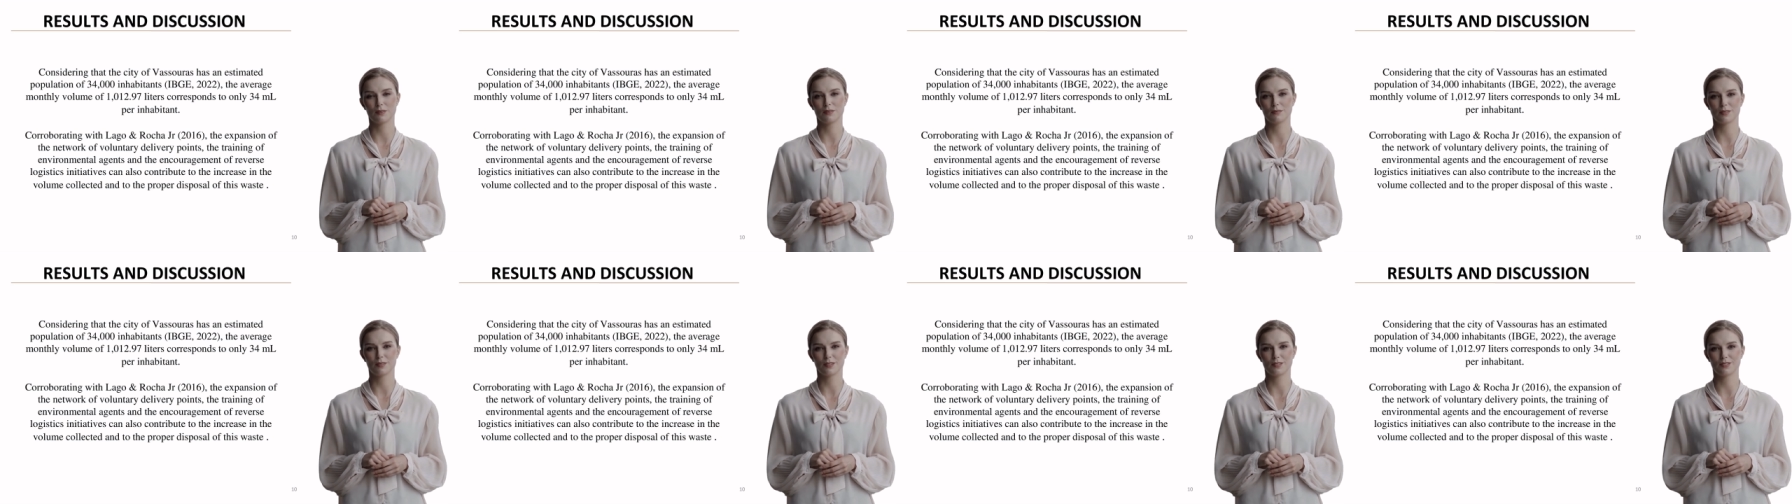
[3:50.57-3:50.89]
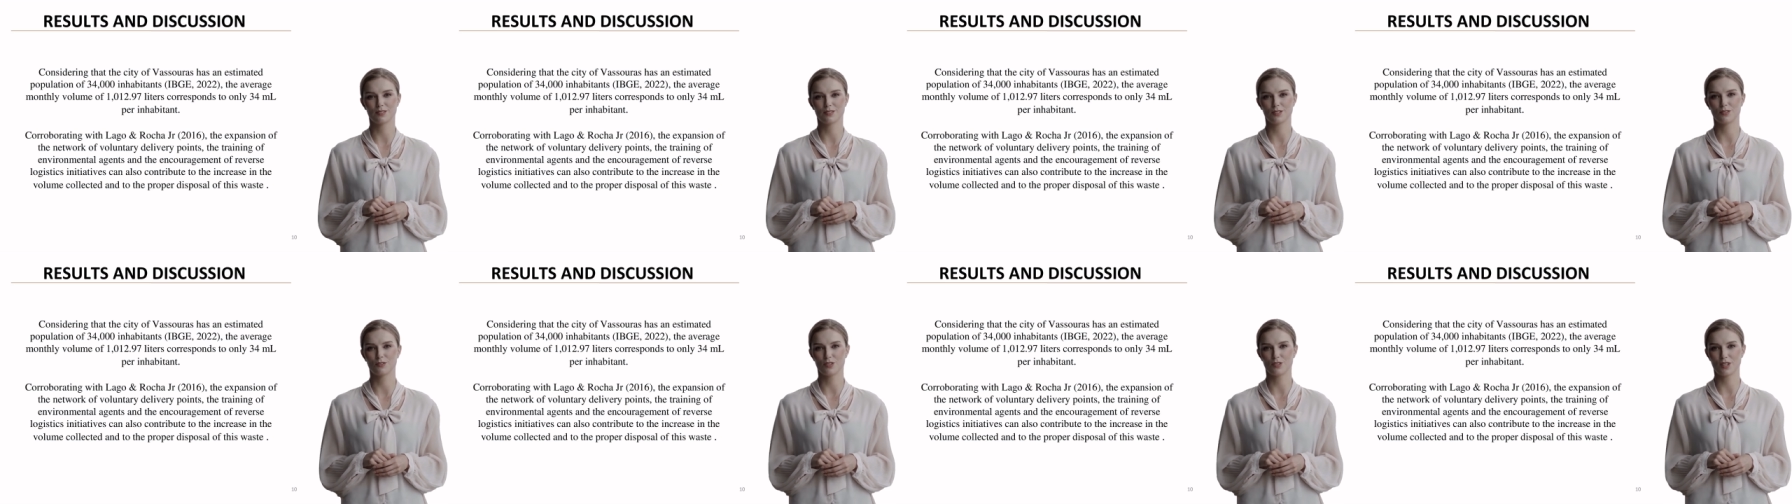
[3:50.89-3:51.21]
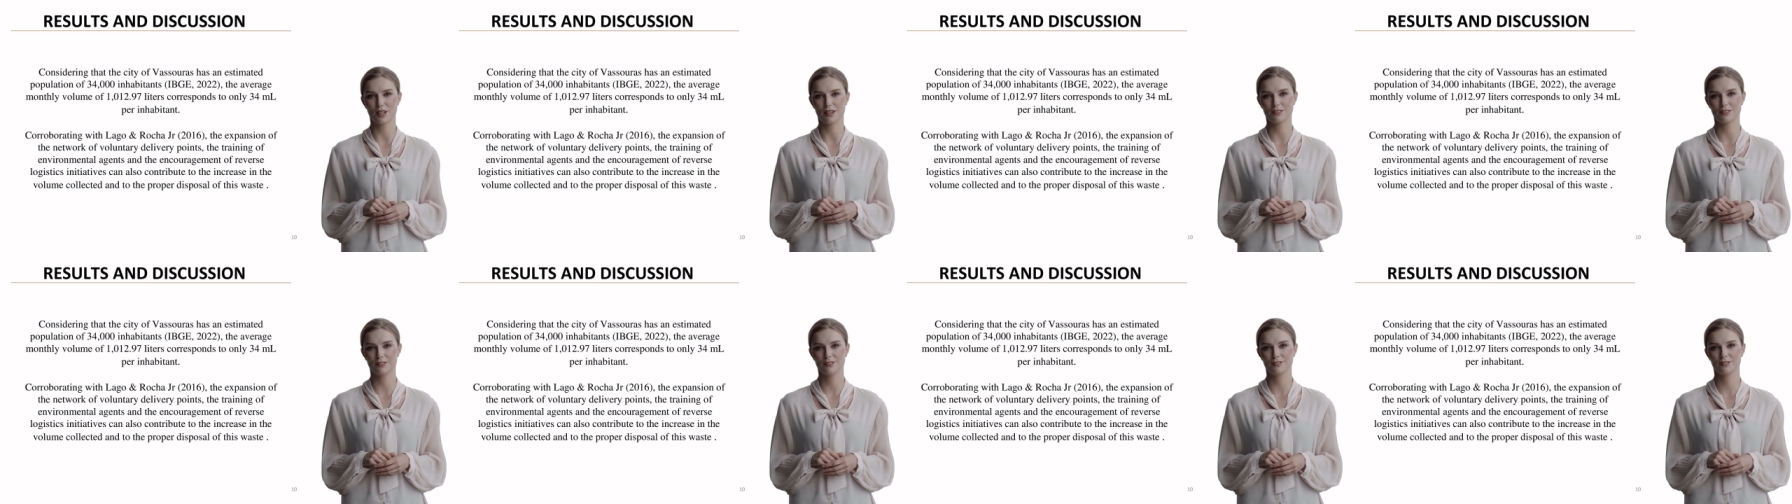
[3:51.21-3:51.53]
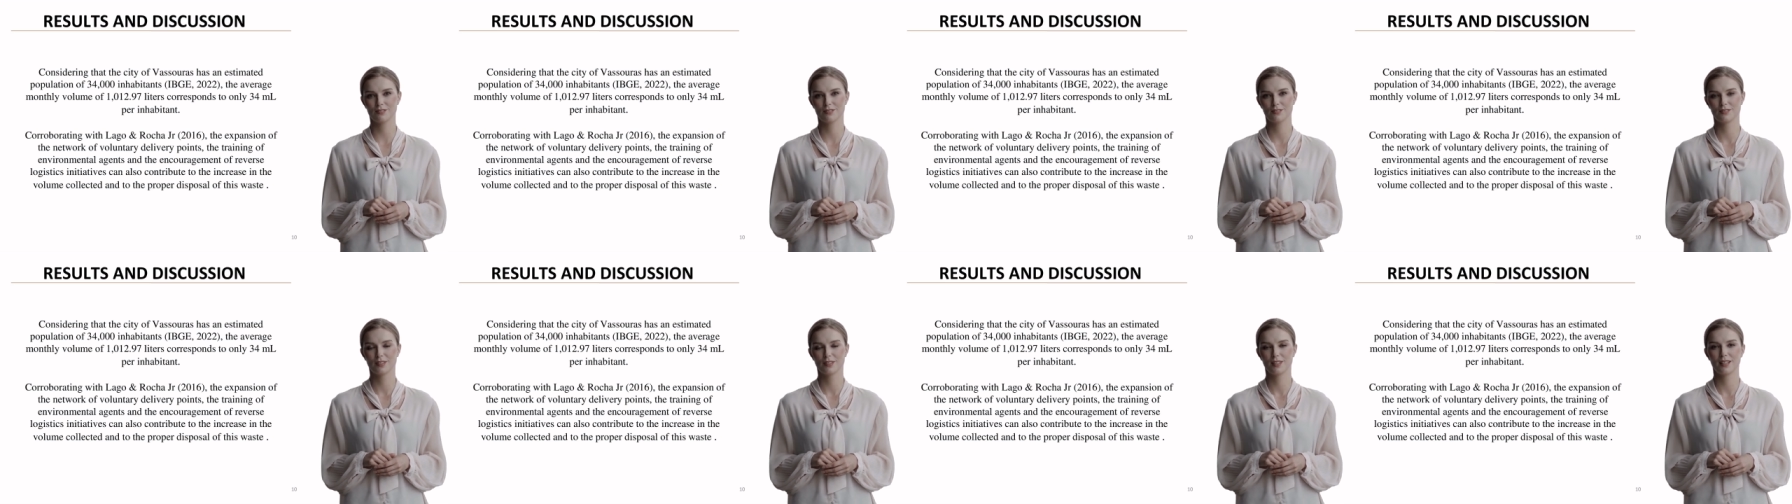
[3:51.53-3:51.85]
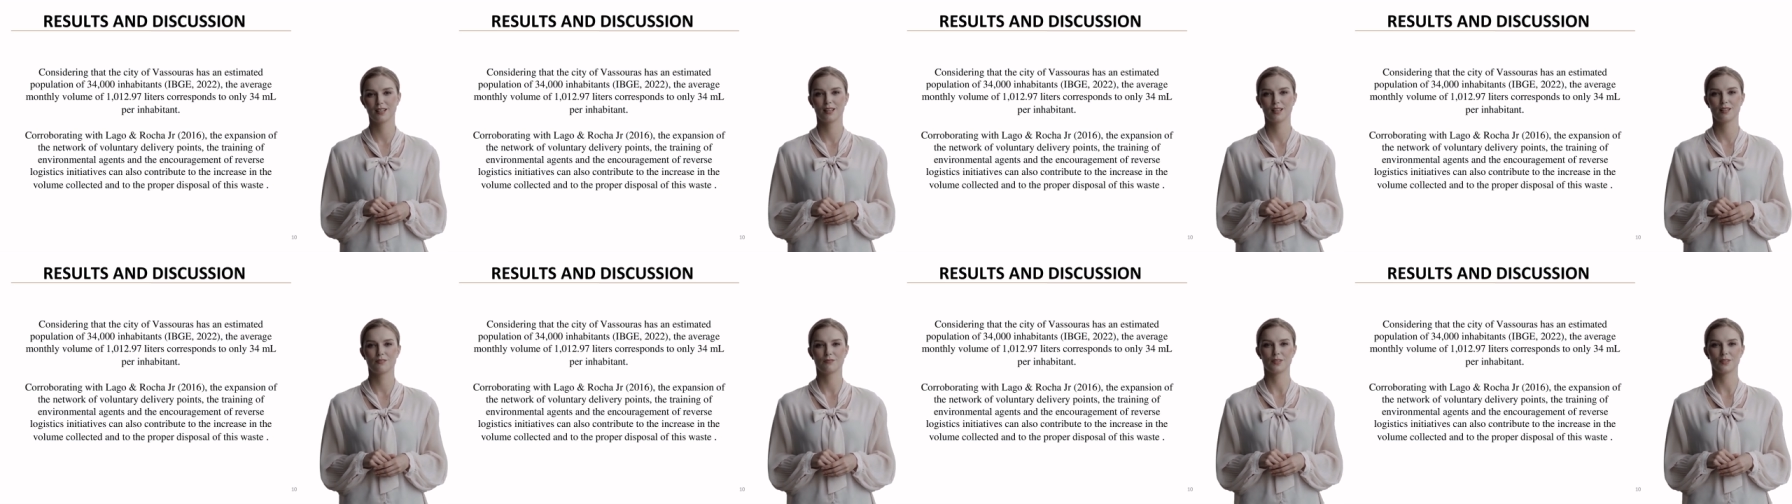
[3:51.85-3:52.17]
This suggests
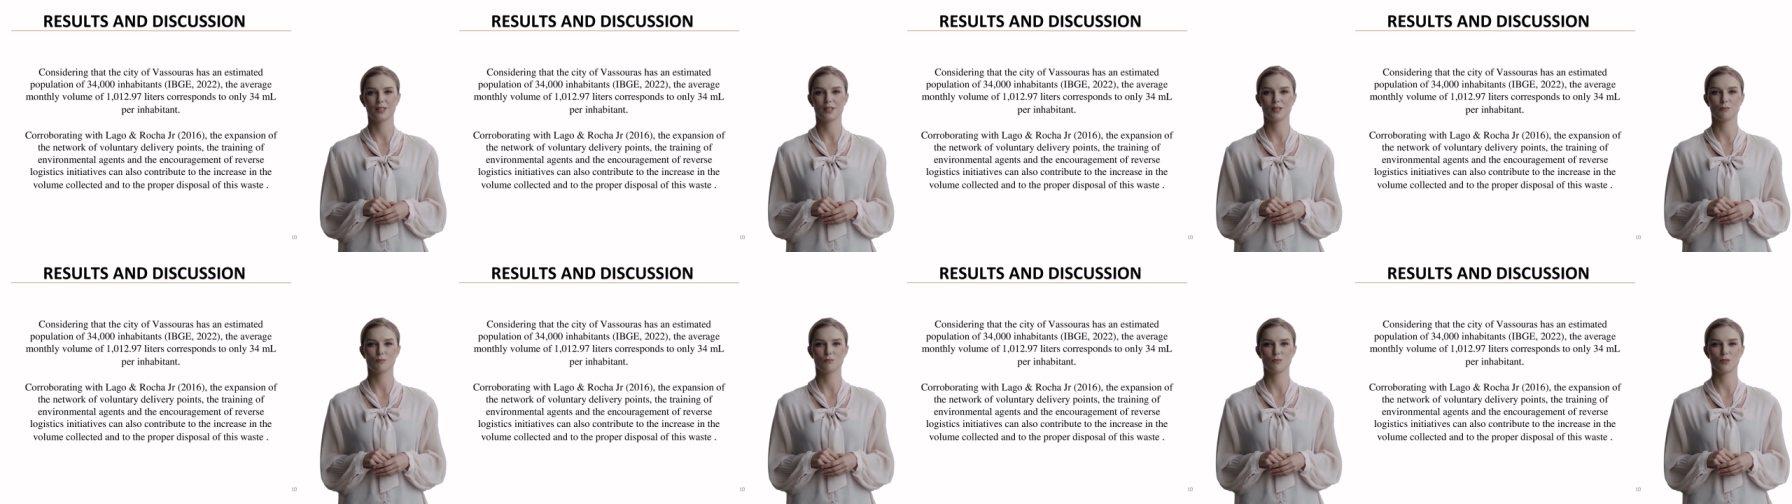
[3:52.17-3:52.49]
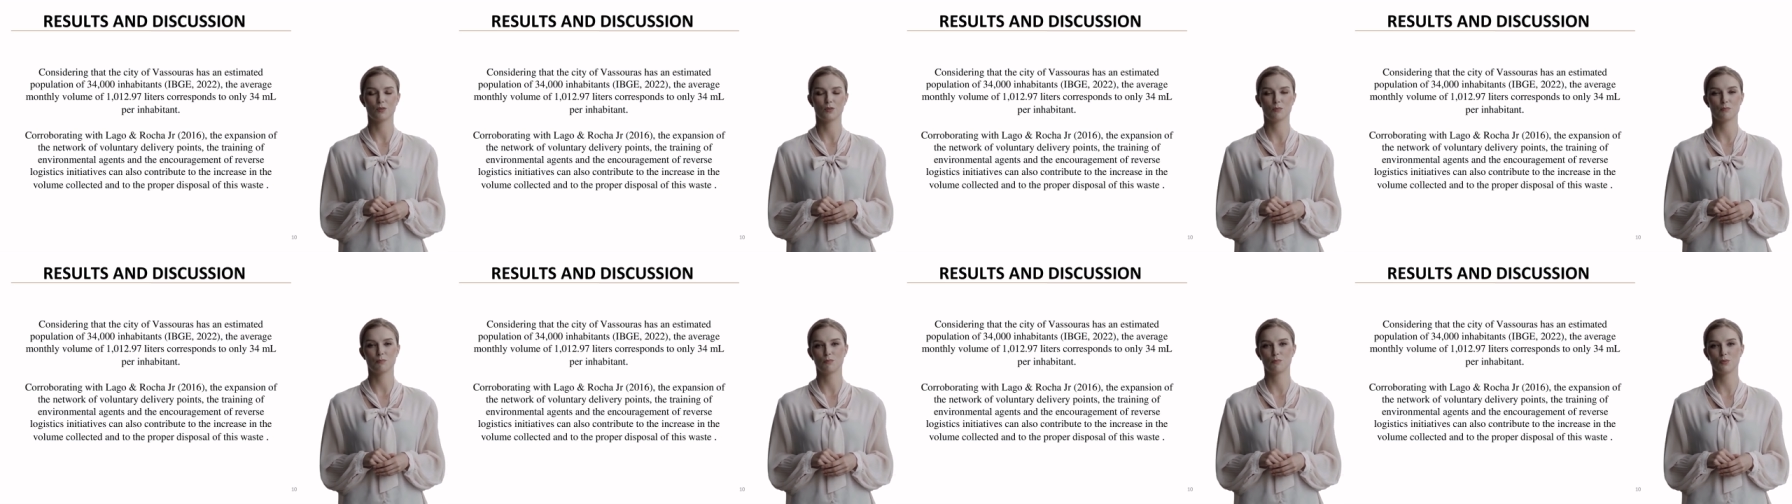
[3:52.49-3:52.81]
significant room